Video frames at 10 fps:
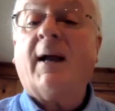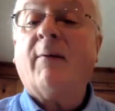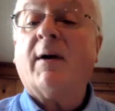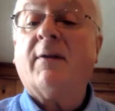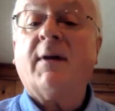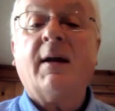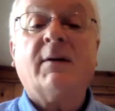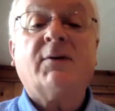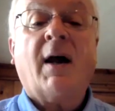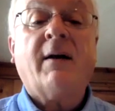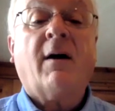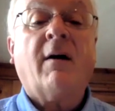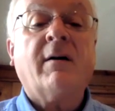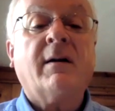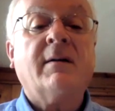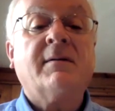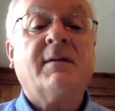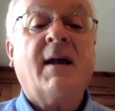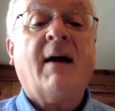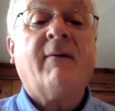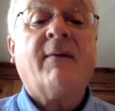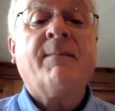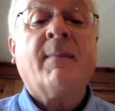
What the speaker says: I want to thank John Hart and his staff,